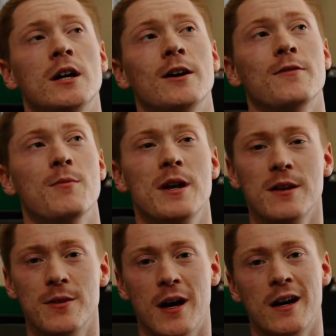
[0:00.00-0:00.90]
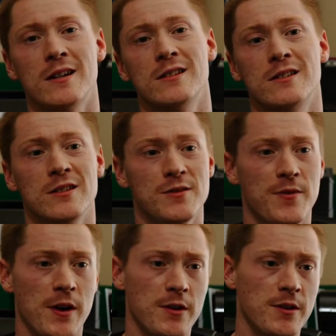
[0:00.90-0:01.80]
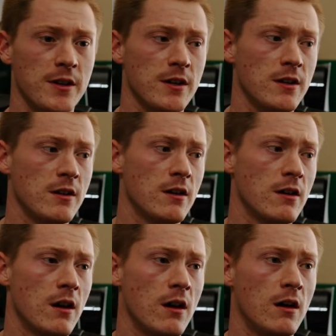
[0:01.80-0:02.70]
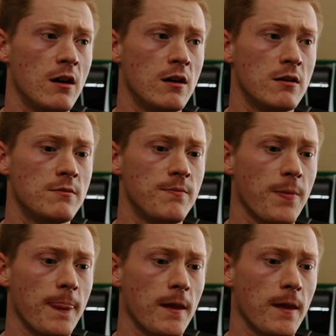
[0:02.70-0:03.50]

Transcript: for me, that is very, um,